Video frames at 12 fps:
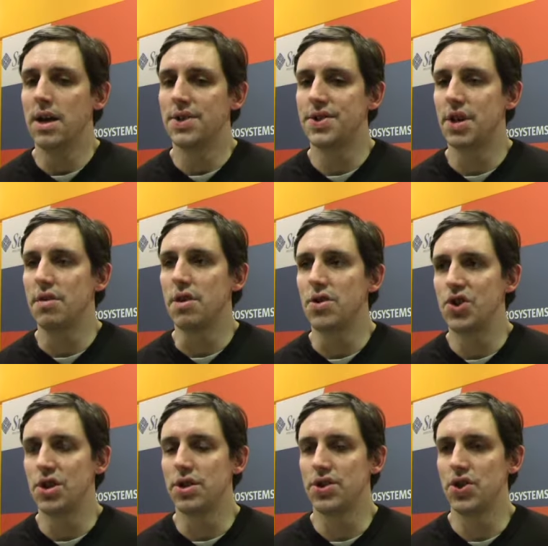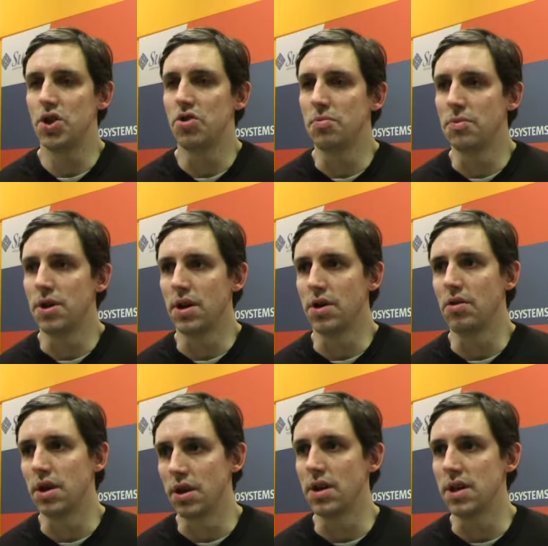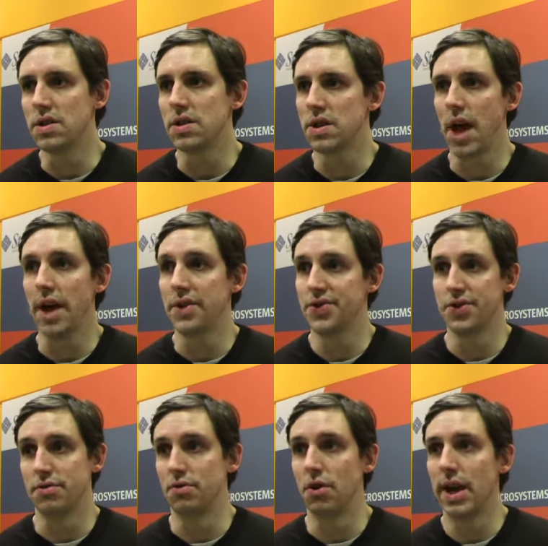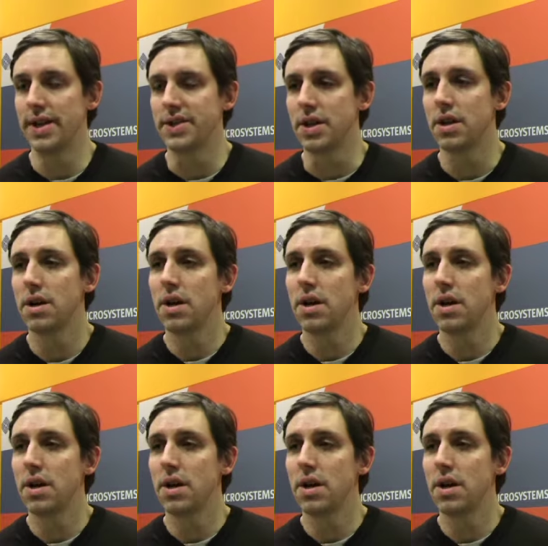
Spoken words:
So you should assume that you're going to need to scale sooner or later.